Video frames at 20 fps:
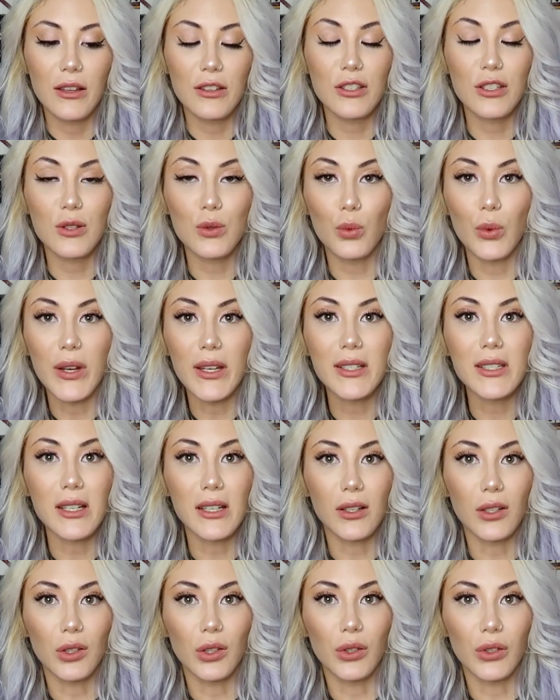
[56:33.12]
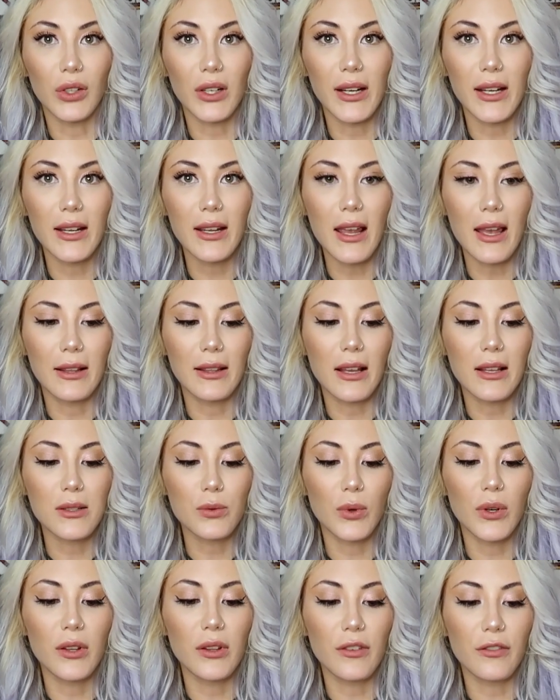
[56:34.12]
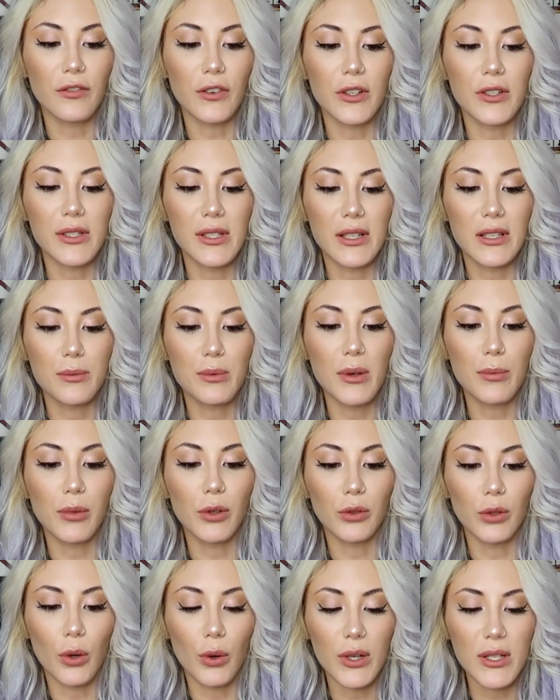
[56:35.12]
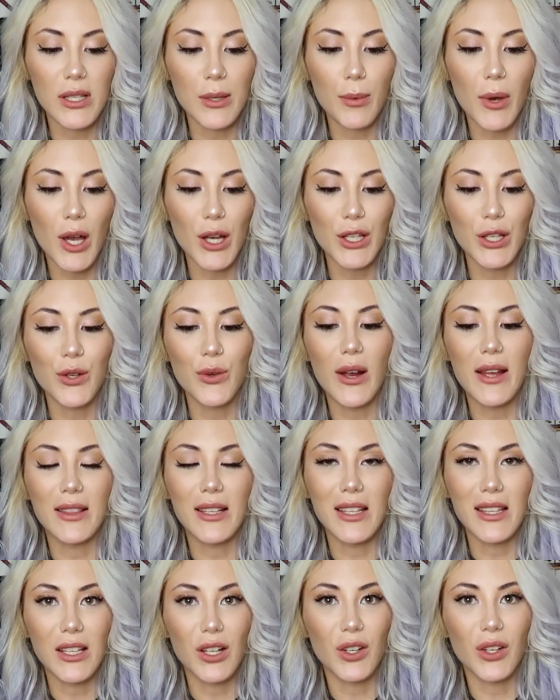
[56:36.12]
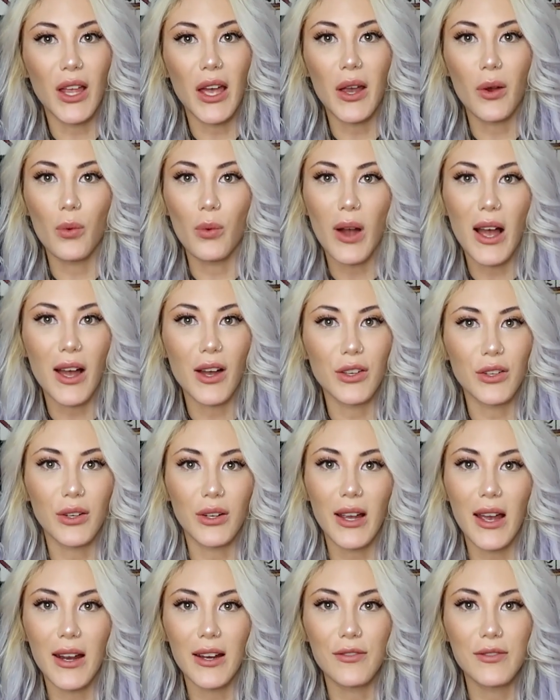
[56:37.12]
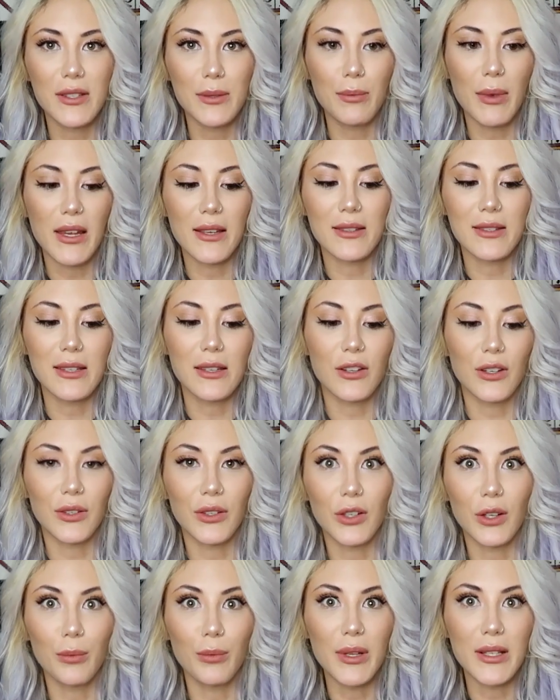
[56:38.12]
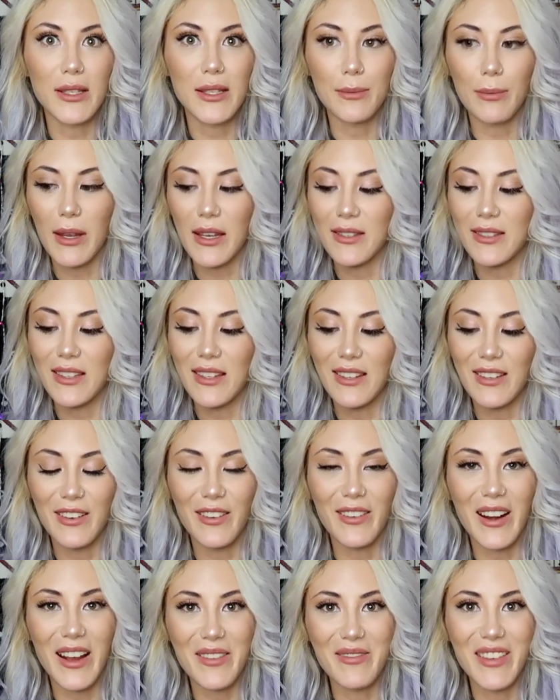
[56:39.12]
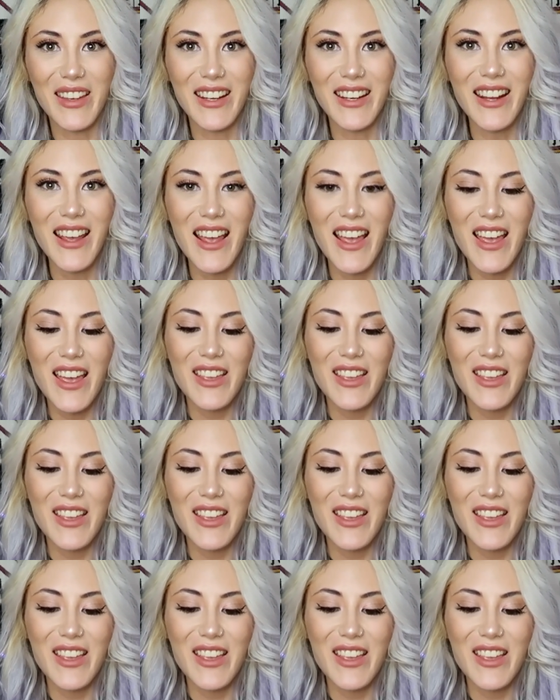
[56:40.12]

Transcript: sweet and alluring and that's one of the first things people notice about you and then they're like wow you're kind of spacey you're a little bit spacey you know what i mean